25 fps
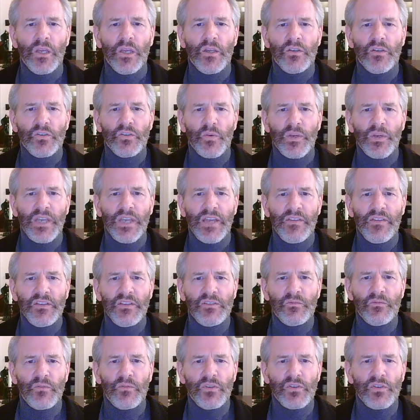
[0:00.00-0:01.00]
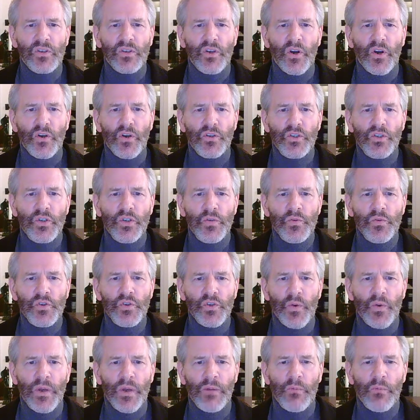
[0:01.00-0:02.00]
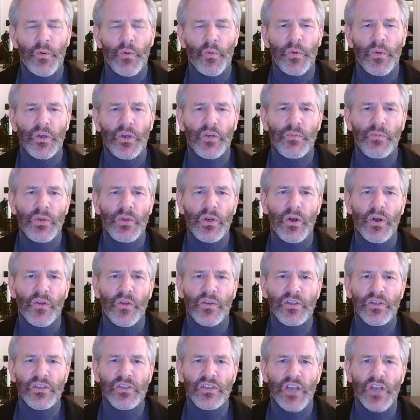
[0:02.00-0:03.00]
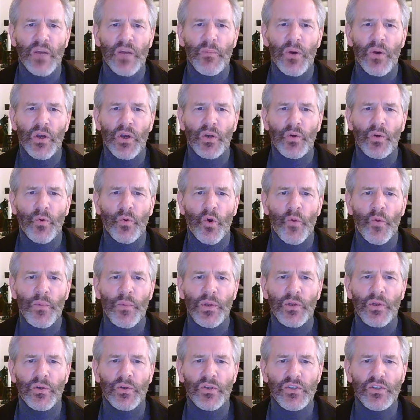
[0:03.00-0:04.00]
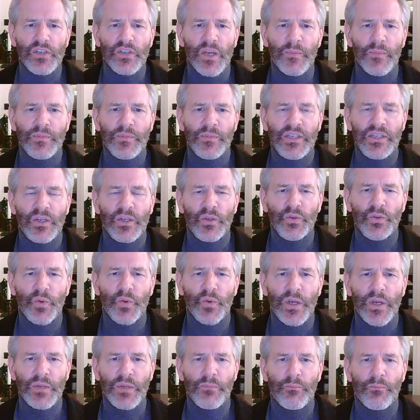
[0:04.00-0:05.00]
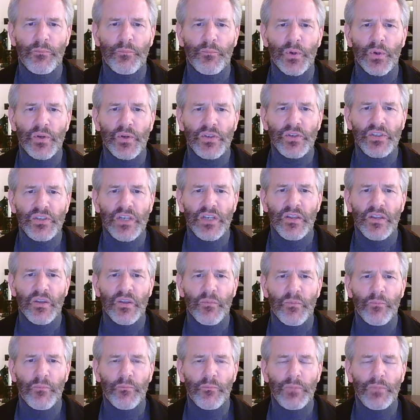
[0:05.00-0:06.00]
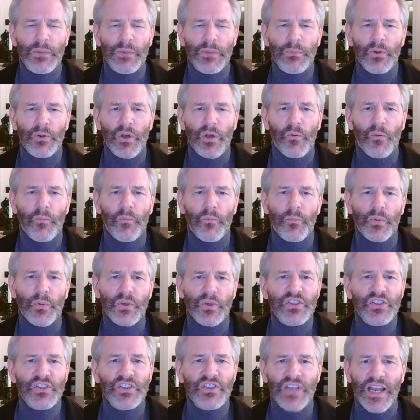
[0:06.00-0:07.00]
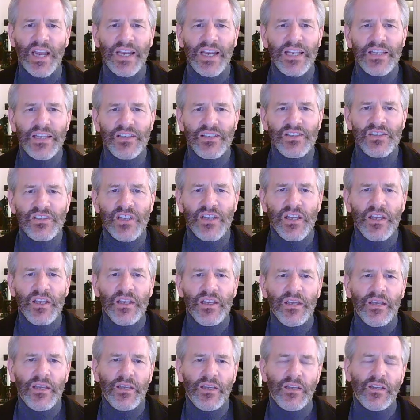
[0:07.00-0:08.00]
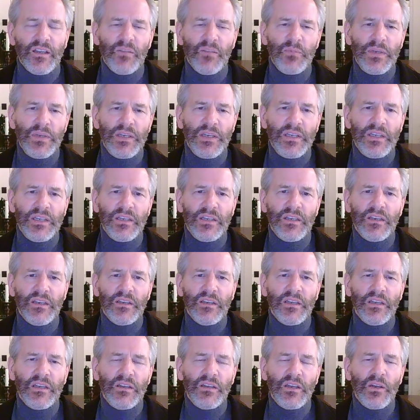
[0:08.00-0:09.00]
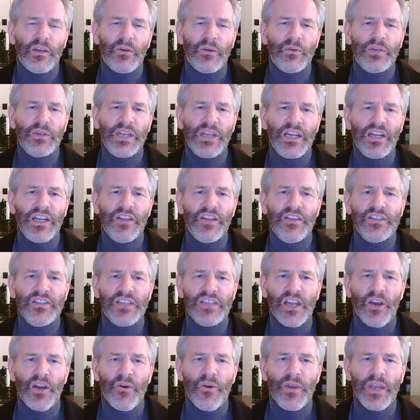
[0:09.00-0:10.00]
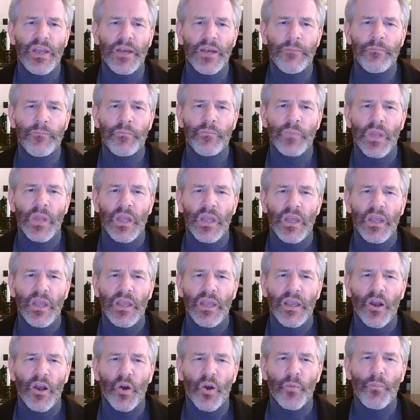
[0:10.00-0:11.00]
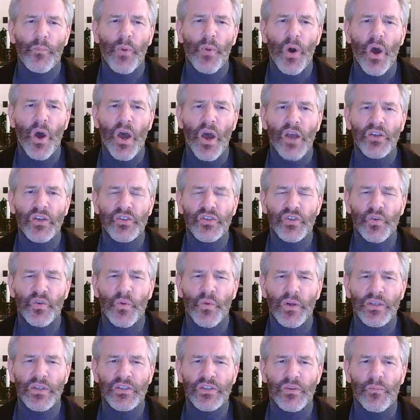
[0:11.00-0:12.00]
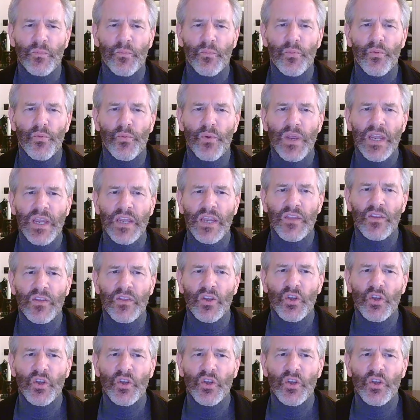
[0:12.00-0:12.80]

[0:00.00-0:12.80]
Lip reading: So again, this is a cartoon showing what could be called the subacromial or subdeltoid bursa, the people call bursitis. It can be irritated in this area. Our posture wants to bring the